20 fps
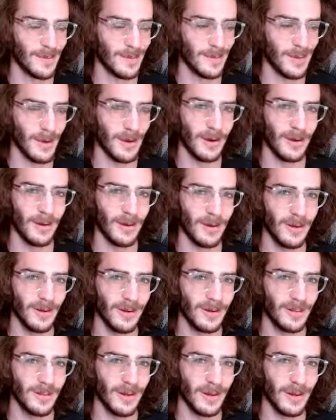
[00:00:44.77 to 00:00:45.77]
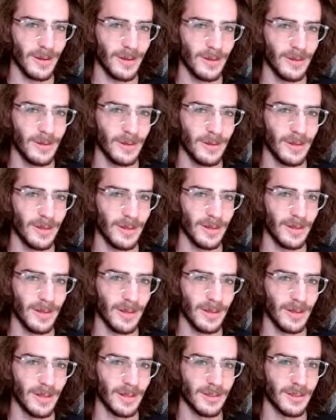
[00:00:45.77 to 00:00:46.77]
better at talking to it and
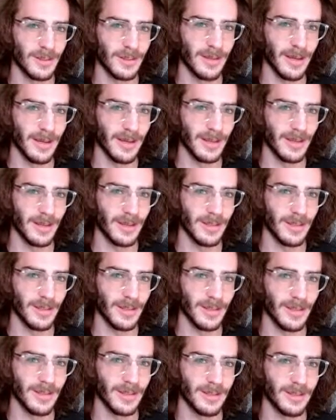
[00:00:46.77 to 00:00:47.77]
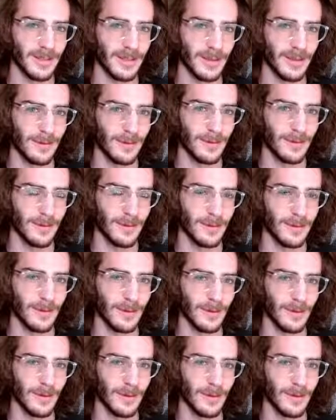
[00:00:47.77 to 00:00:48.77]
like doing the eye contact and stuff.
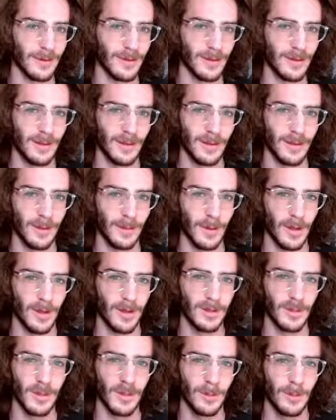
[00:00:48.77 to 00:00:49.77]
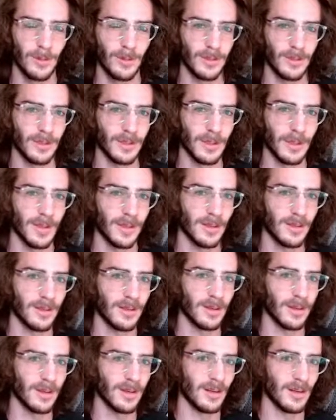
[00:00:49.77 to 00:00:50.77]
So I'm kind of trying to pretend
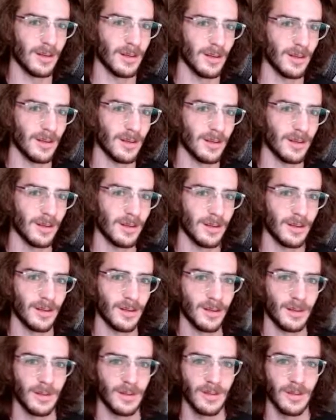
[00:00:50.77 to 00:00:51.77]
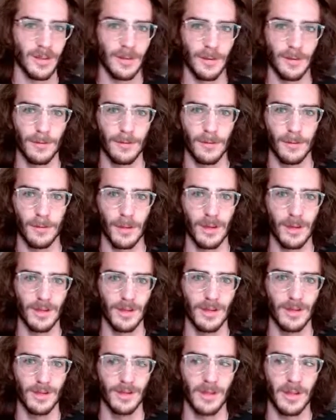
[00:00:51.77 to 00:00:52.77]
that it's like a
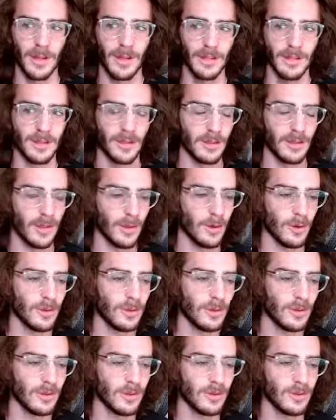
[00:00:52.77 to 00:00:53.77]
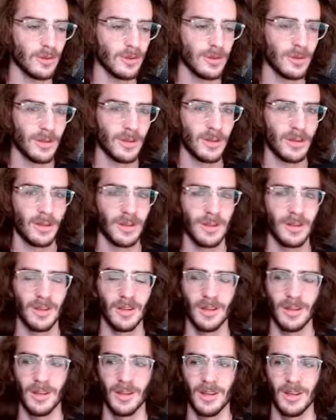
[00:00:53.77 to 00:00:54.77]
friend slash therapist
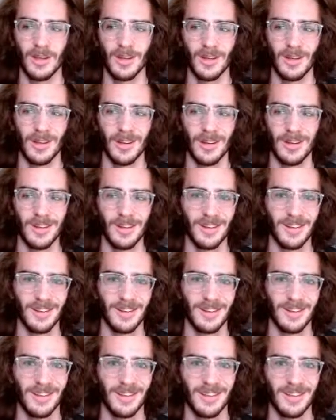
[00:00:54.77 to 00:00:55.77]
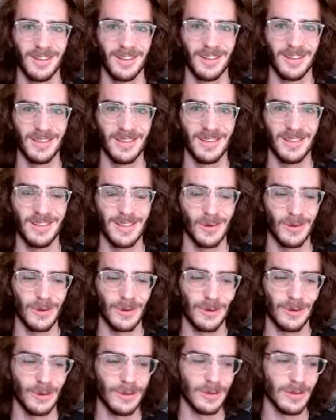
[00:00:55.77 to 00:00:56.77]
and see how it
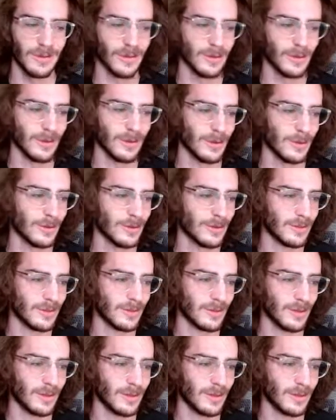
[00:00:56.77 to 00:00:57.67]
goes with these videos.